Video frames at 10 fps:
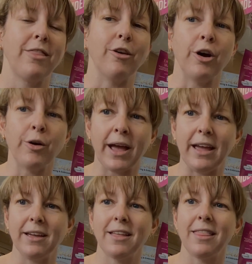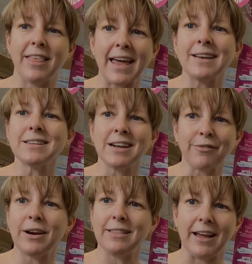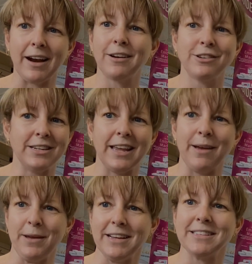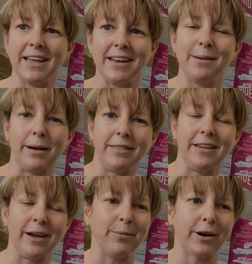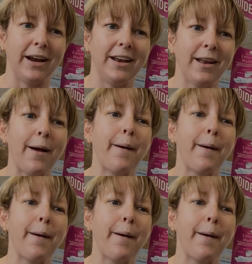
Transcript: Okay, that is enough right there to get me excited about the upgrade.